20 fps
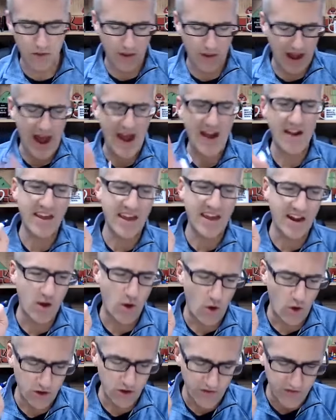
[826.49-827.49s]
Well, how do they get a
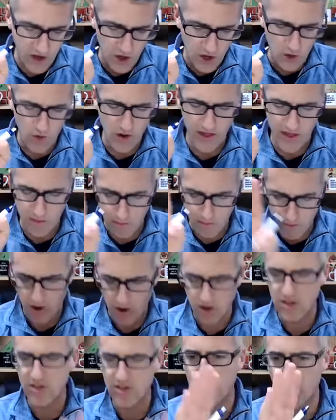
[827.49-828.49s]
hold of you and the
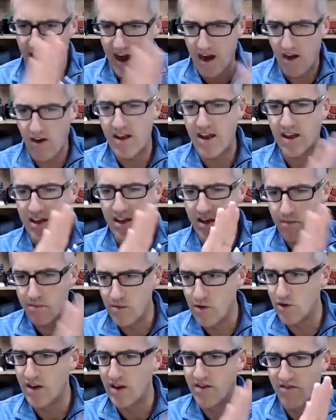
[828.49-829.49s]
Barnesville Area
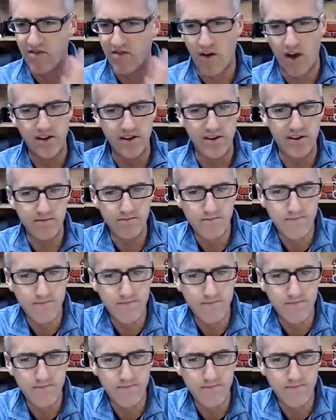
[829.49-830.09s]
Community Fund?